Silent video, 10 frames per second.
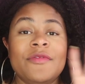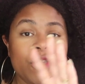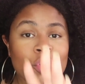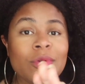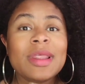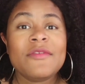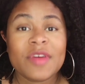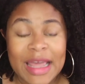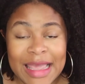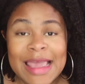If you live
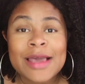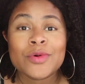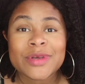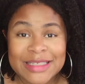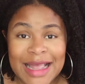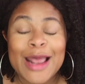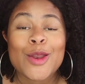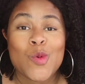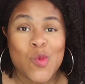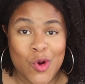in an eco
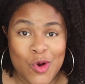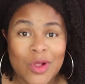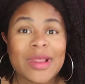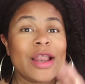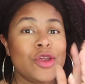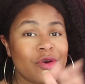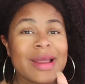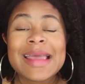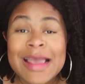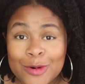styler world and you're
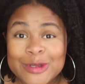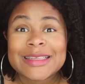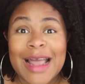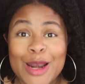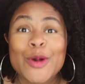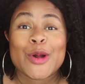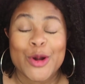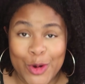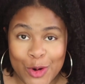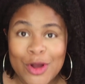an eco styler
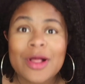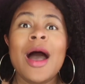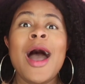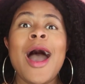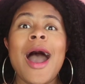girl,